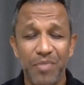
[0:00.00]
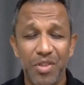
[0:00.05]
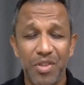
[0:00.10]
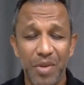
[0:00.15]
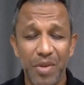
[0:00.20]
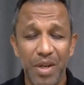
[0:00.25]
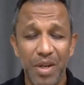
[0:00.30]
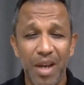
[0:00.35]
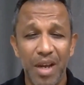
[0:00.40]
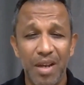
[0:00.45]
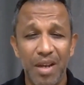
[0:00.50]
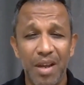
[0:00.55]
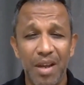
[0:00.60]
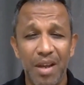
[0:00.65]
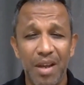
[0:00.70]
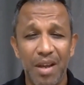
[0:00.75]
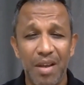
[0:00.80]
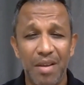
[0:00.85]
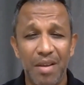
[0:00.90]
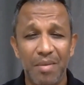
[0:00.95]
Sri
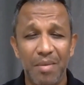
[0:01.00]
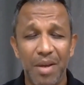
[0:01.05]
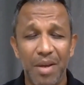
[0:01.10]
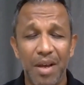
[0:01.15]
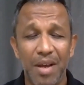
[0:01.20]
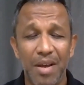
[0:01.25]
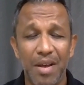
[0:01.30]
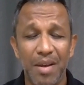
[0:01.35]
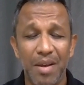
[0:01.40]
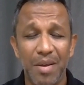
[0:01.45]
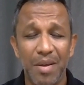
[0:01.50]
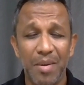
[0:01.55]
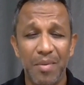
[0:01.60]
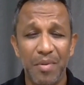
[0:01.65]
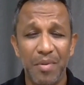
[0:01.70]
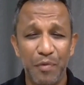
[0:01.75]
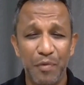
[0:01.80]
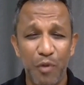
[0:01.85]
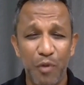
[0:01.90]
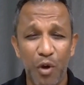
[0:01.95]
Lanka,
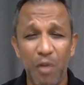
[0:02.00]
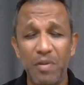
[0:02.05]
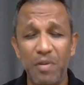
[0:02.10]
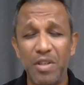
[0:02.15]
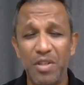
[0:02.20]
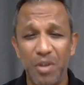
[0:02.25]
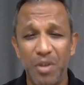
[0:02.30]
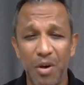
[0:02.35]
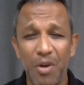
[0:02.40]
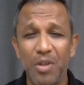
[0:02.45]
the forwards